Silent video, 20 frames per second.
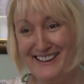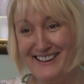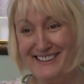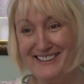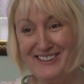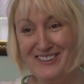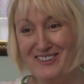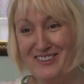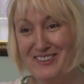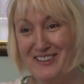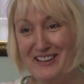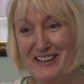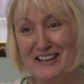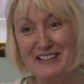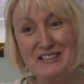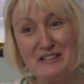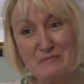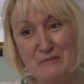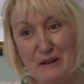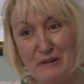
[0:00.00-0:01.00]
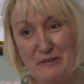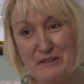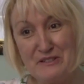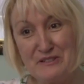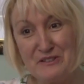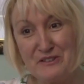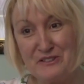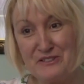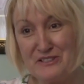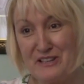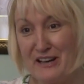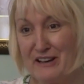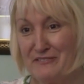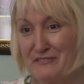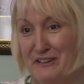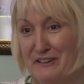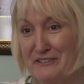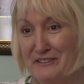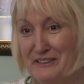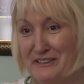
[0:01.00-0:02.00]
and I did my research, I
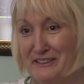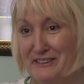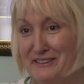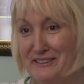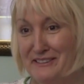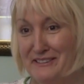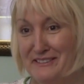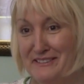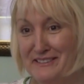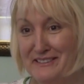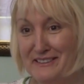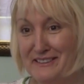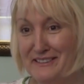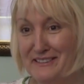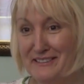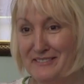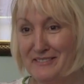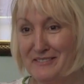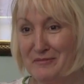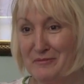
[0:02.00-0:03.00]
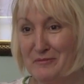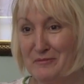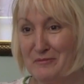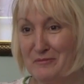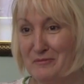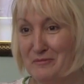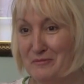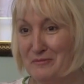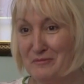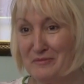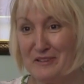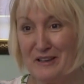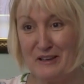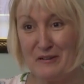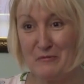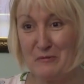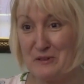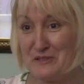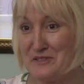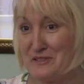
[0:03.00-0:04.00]
found that it wasn't always right.
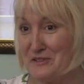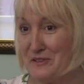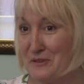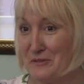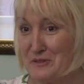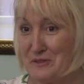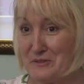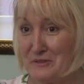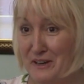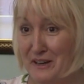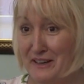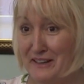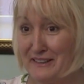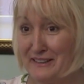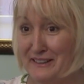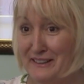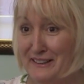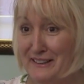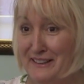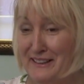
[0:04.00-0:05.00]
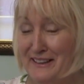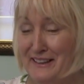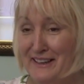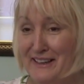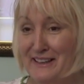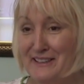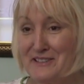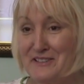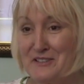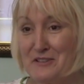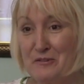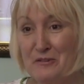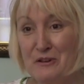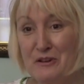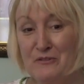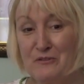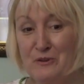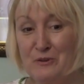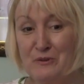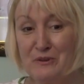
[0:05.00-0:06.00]
It wasn't always right. Yeah. And so
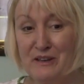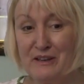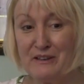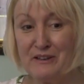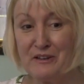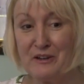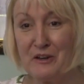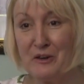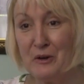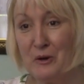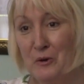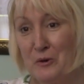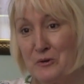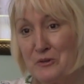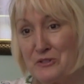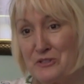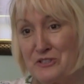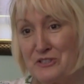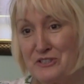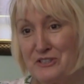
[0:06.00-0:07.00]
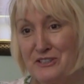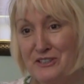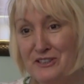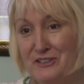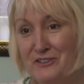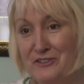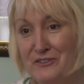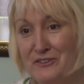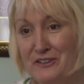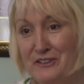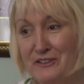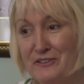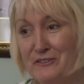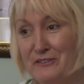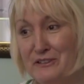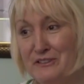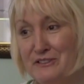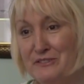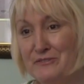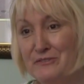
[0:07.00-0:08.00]
if you get a coach, they're
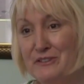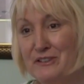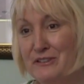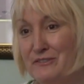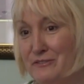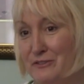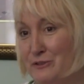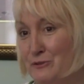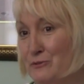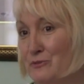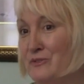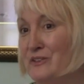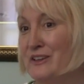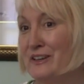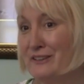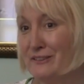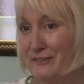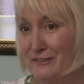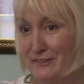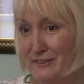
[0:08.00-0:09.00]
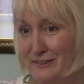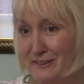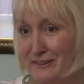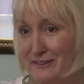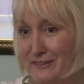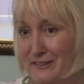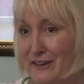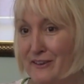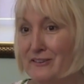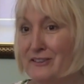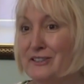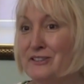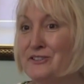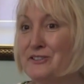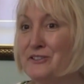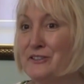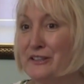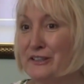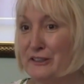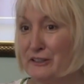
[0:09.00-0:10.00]
going to give you their
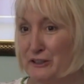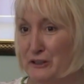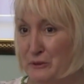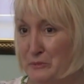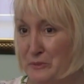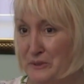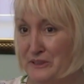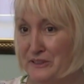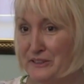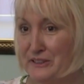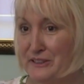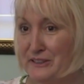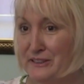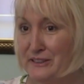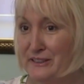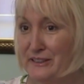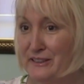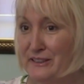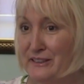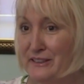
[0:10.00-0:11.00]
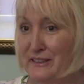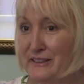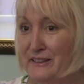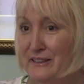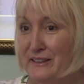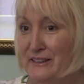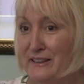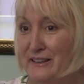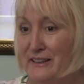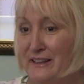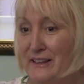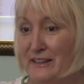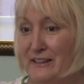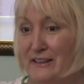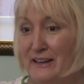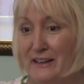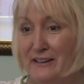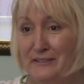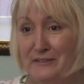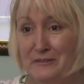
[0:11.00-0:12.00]
knowledge, their opinion. Right. And
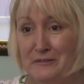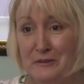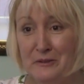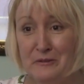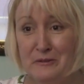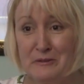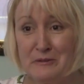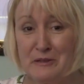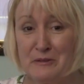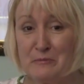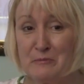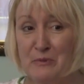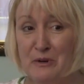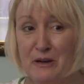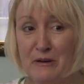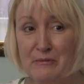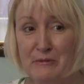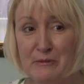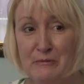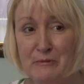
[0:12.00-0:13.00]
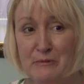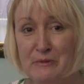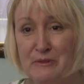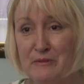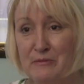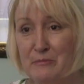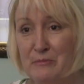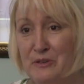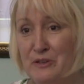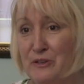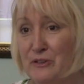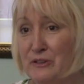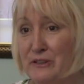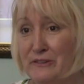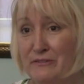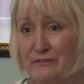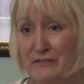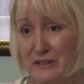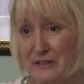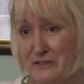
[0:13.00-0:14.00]
I don't know, it probably would be good
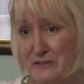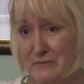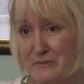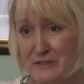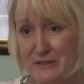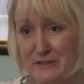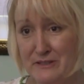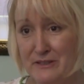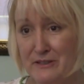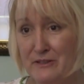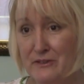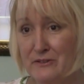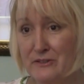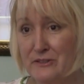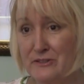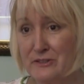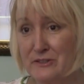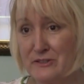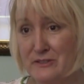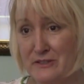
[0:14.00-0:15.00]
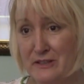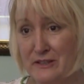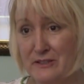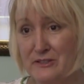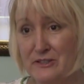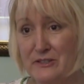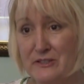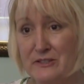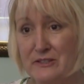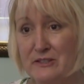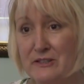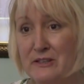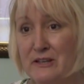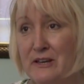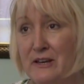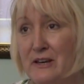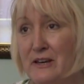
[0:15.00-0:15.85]
investment, to just to